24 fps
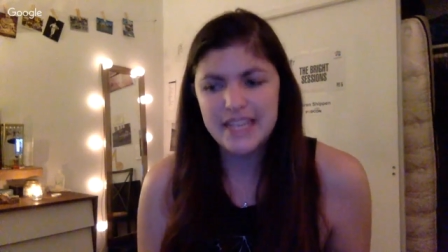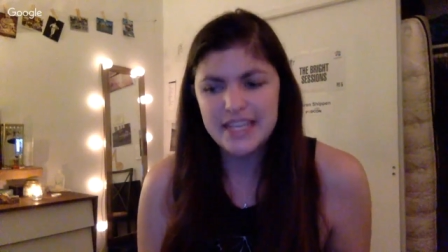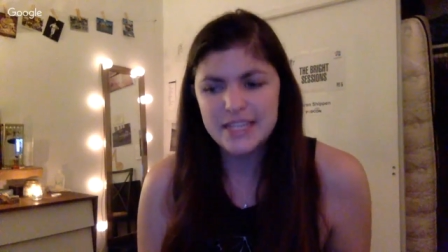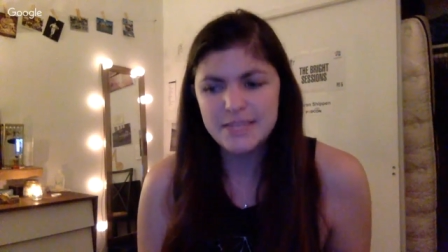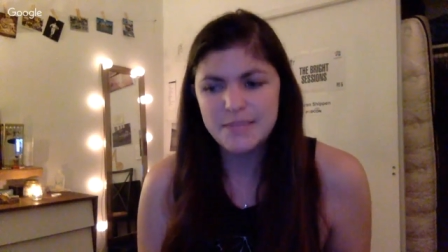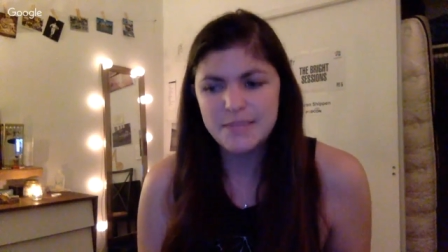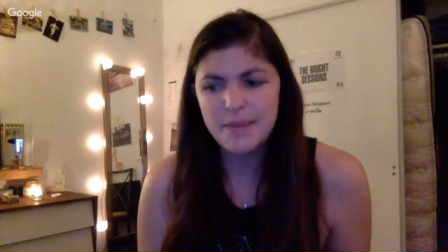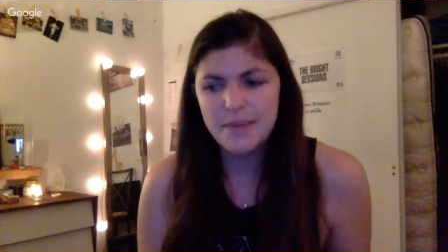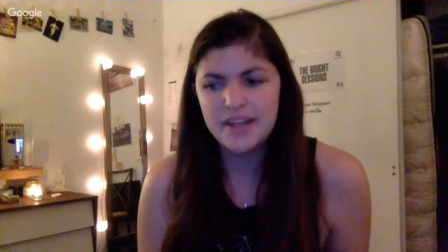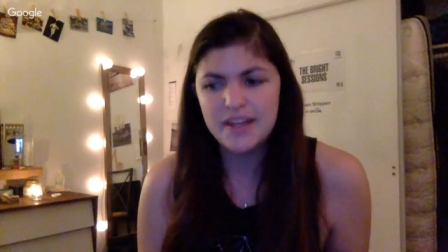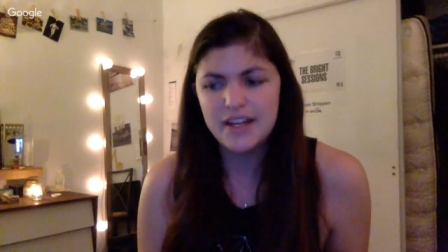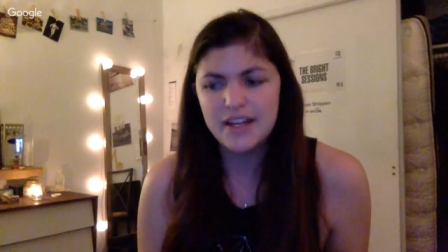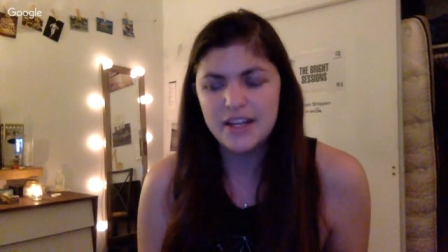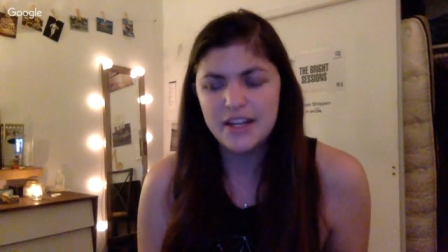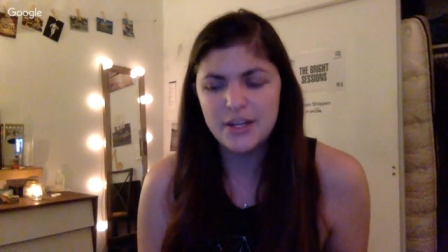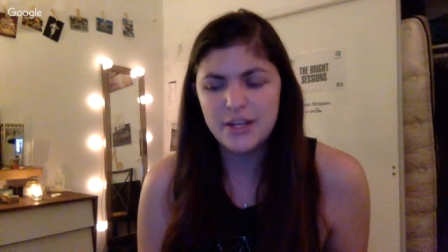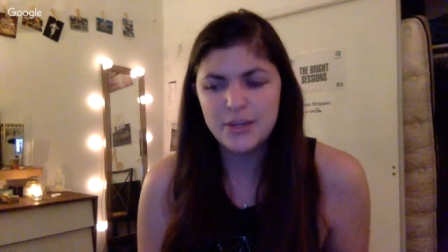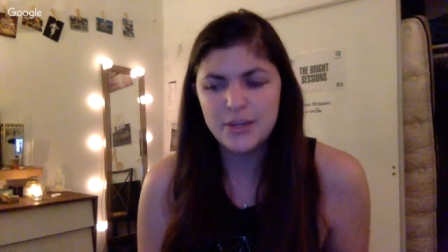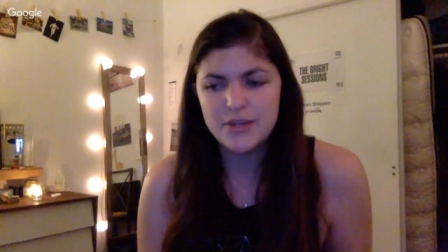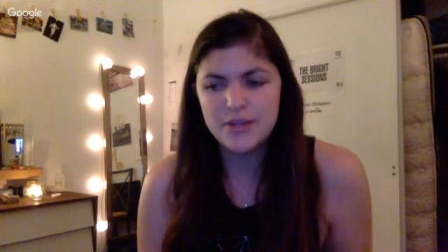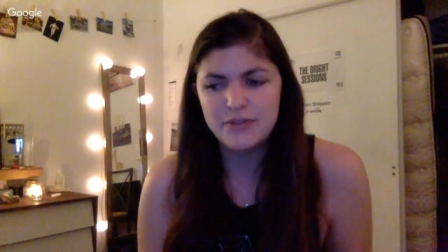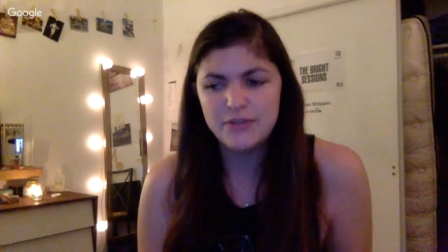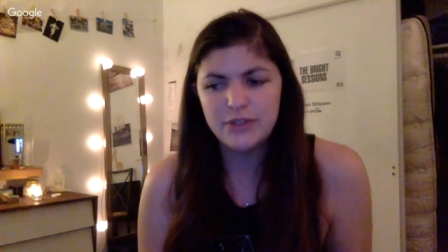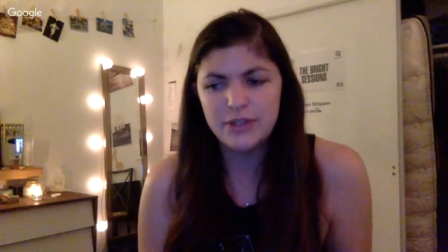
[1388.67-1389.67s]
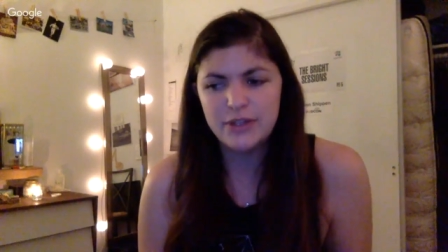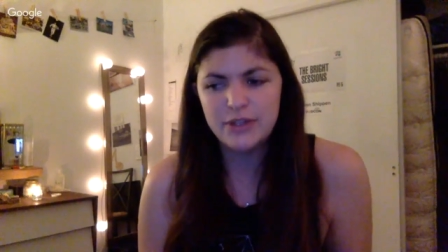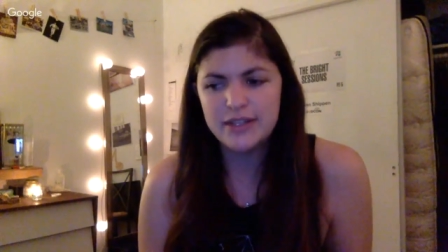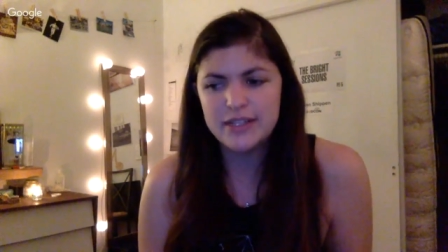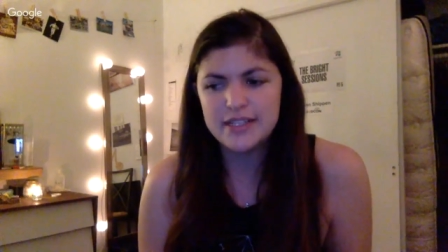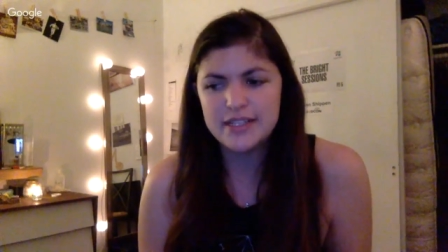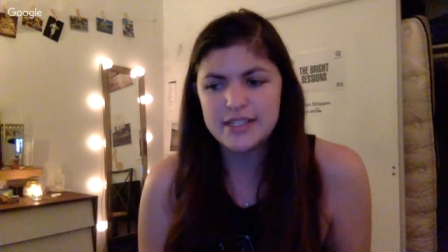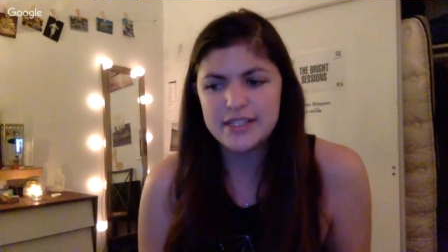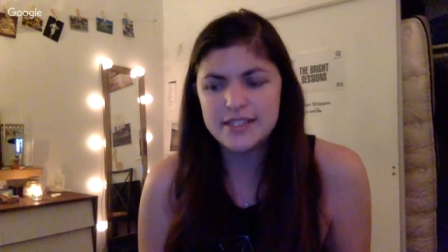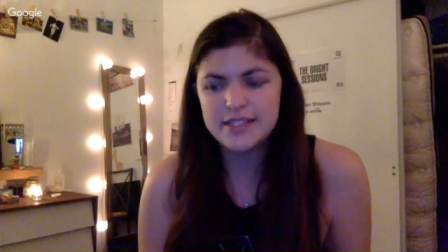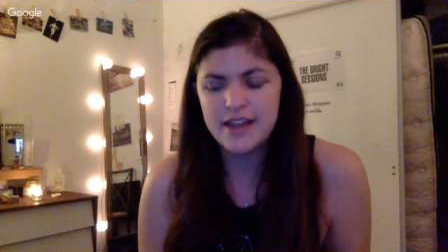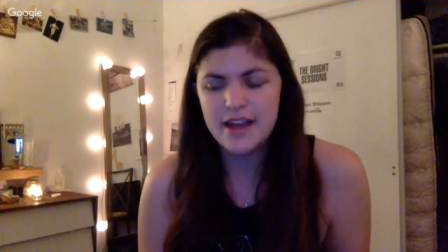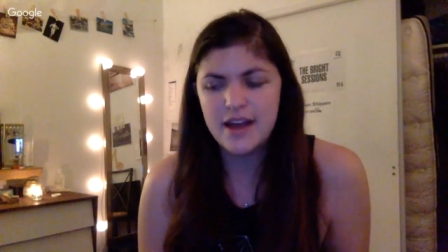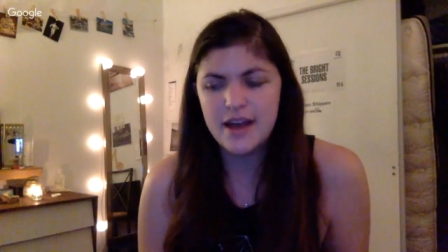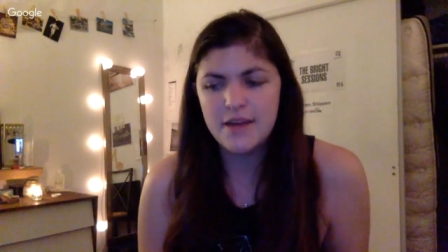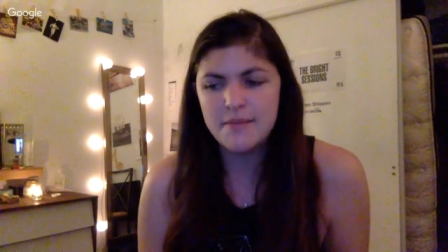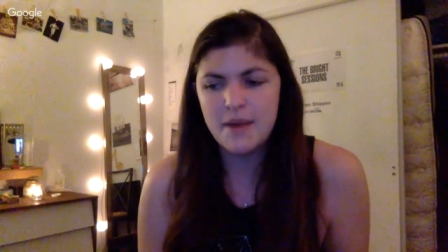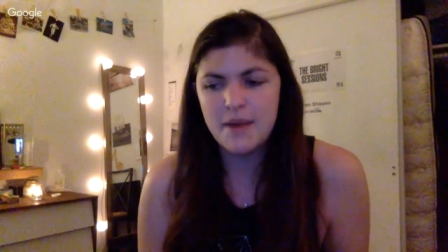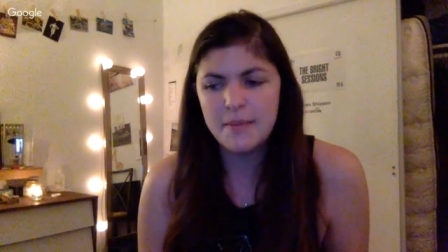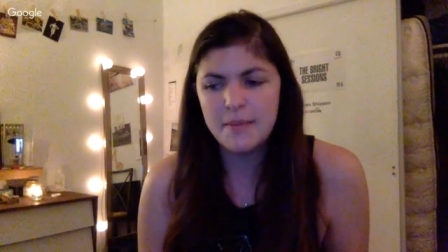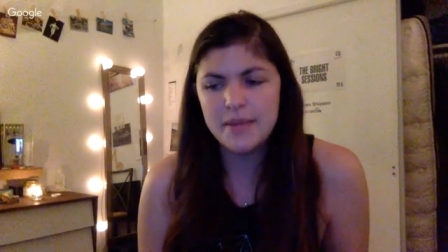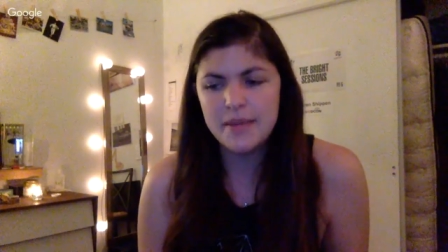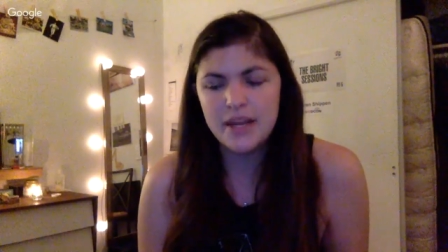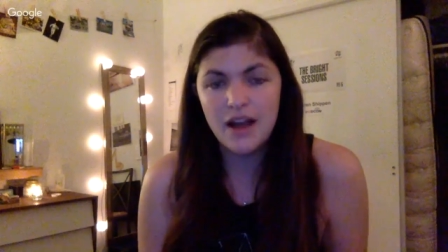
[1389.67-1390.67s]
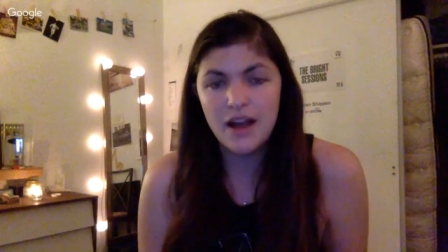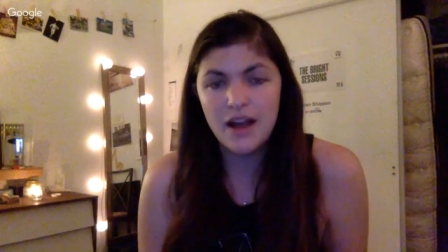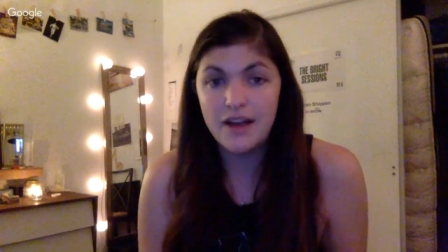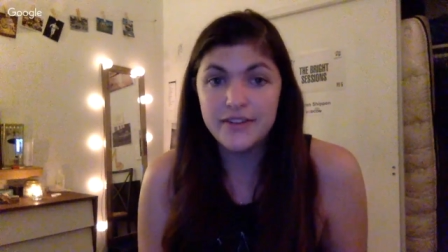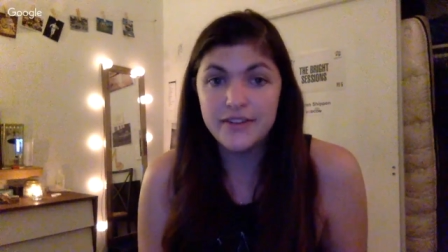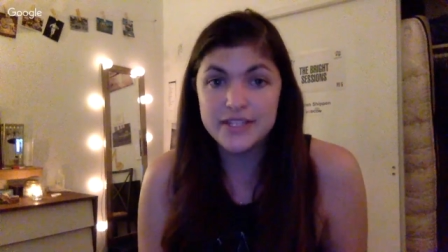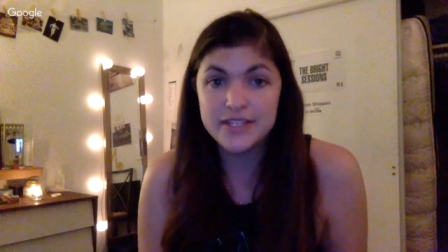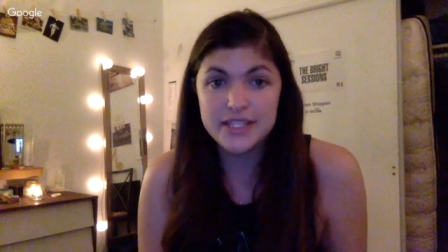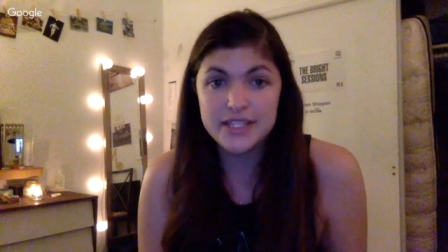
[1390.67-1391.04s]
he's been a huge influence. I mean,